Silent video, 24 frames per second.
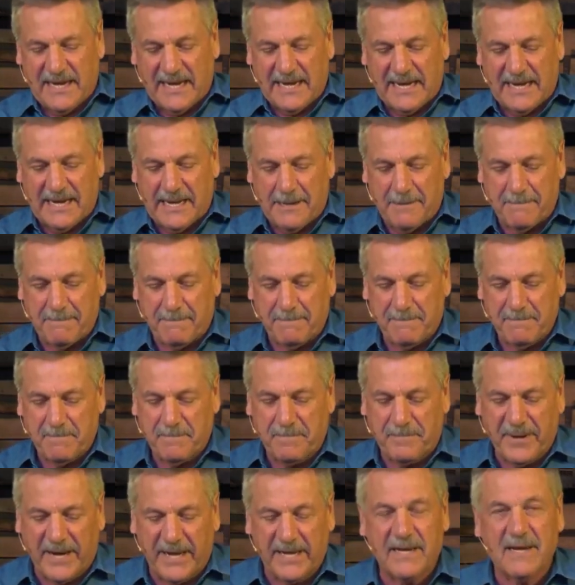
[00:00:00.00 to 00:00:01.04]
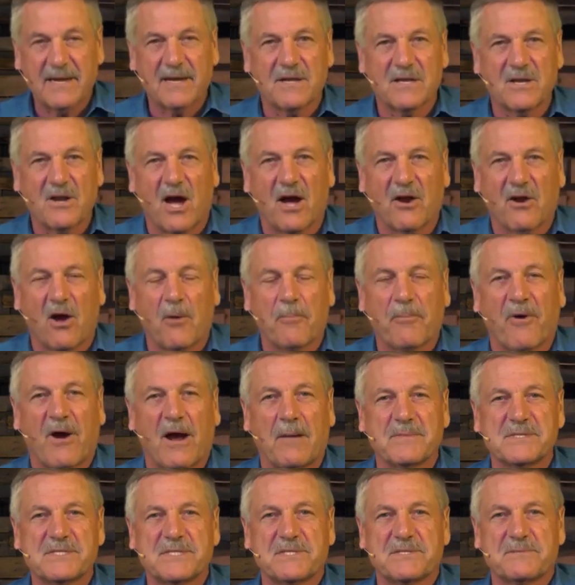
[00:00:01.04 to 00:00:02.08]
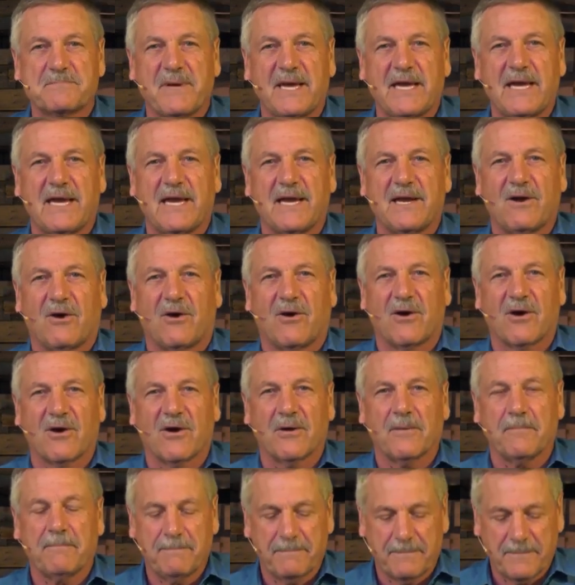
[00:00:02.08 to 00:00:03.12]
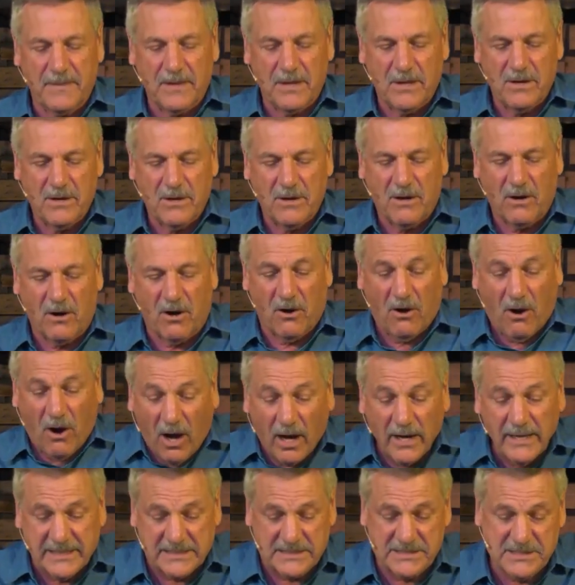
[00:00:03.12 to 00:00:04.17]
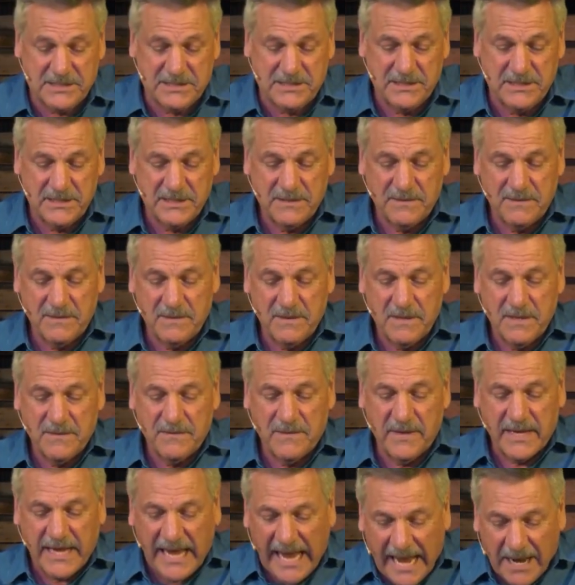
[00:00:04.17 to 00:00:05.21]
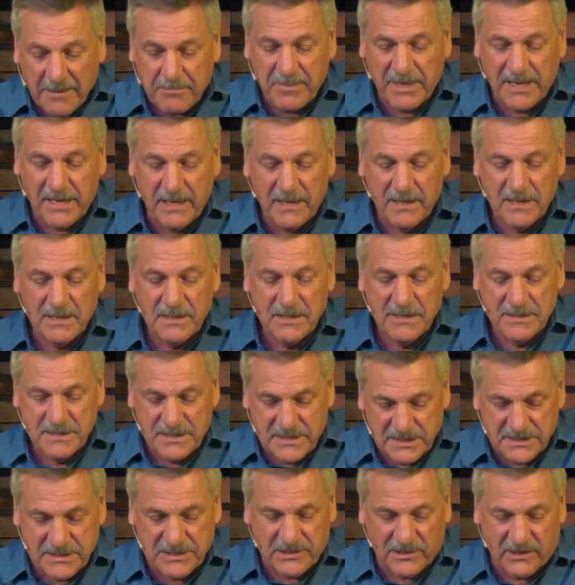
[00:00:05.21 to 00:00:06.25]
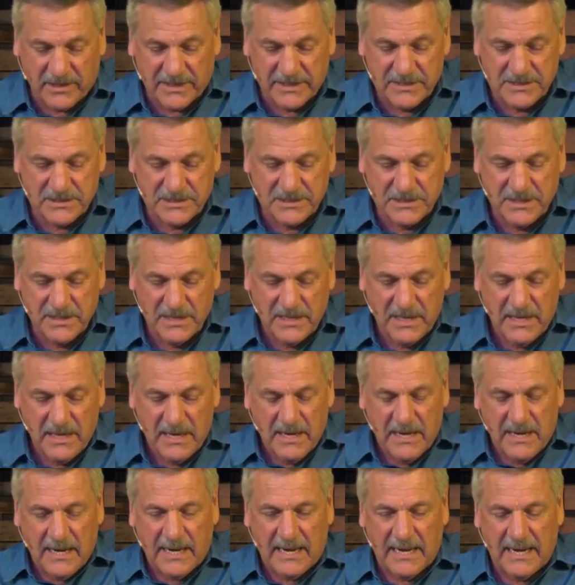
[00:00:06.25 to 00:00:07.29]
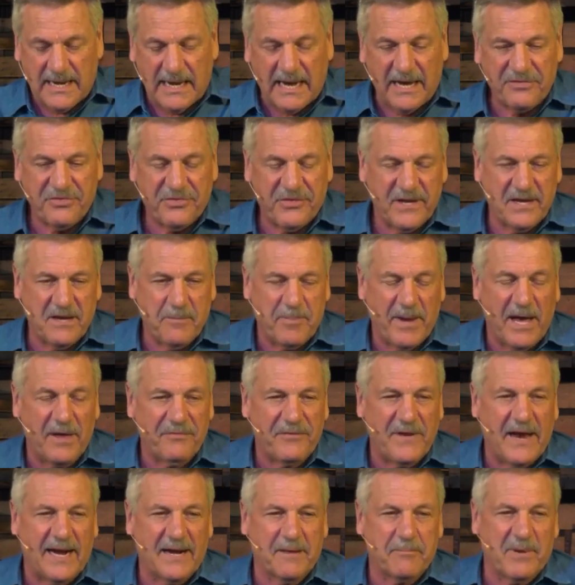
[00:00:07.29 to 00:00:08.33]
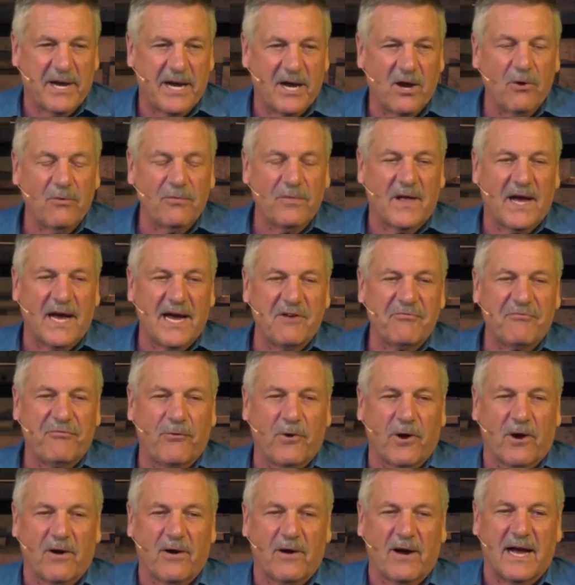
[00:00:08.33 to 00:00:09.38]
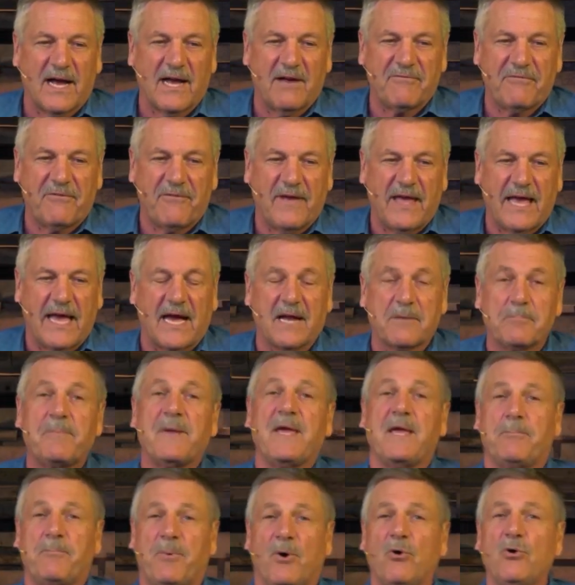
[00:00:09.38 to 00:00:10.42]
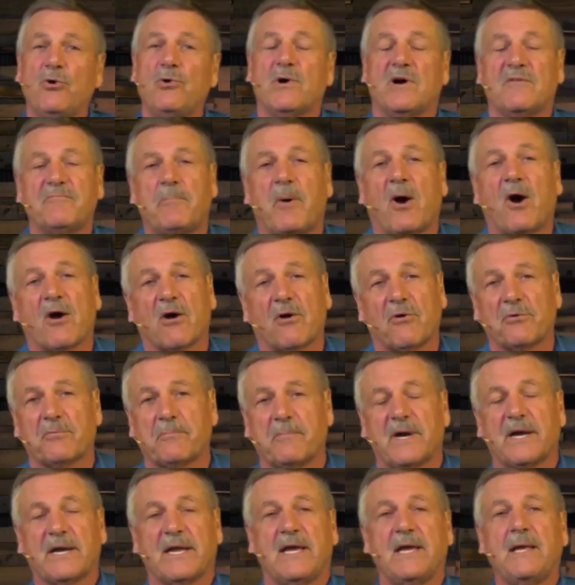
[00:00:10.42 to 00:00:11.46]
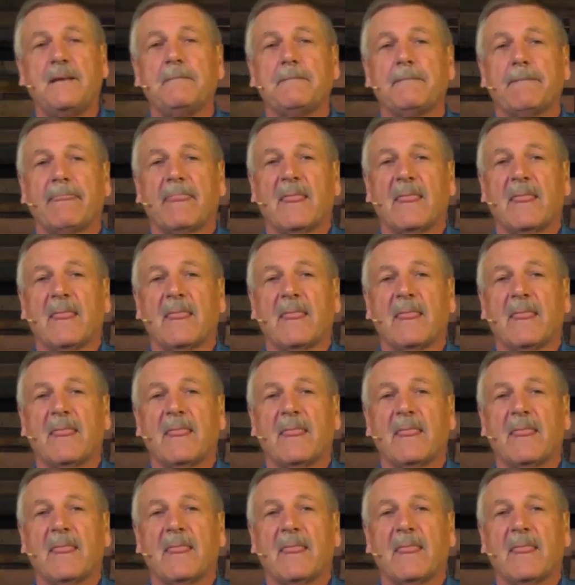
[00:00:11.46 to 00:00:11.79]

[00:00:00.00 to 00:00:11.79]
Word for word: Um, but not all promises made are, are honest, they can be dishonest. Uh, I think about that in my own life where I've had people who have borrowed money